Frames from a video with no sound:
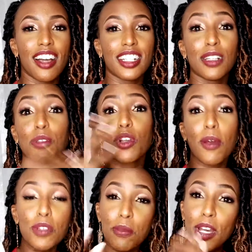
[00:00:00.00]

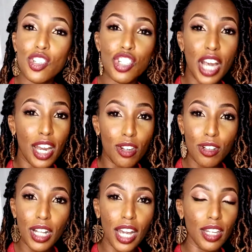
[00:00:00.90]
subscribe to my
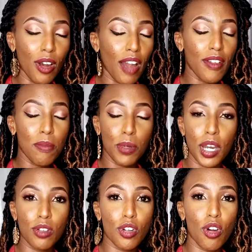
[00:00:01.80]
channel. I know I haven't put
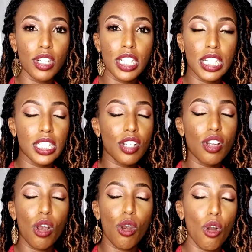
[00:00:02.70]
out content in such
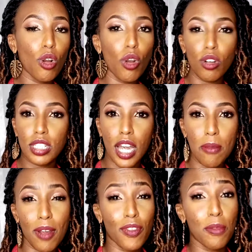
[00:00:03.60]
a long, long
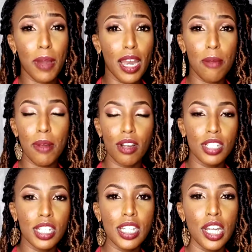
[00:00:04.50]
time. I feel bad
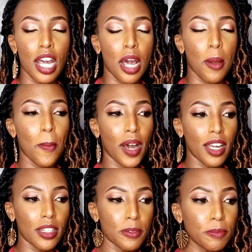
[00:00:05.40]
about it.
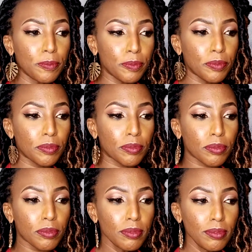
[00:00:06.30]
But
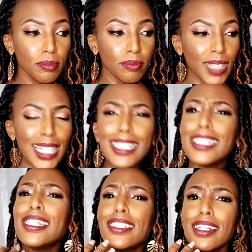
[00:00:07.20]
it's
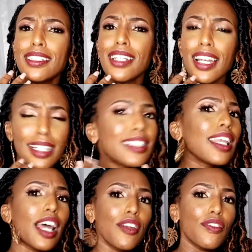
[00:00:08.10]
seasons and it's
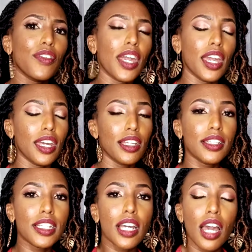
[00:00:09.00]
life.
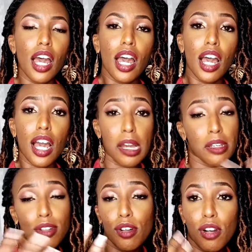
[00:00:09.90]
And,
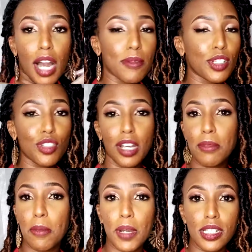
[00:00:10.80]
you know, I'm just trying
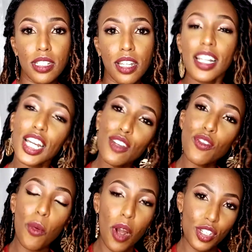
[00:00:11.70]
my best. Thank you
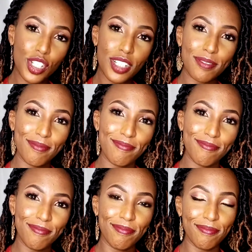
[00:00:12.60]
for watching.
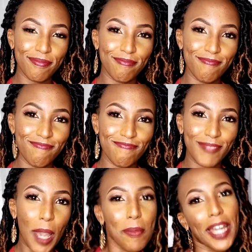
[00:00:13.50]

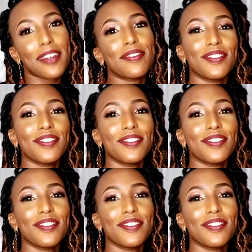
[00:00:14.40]
Bye.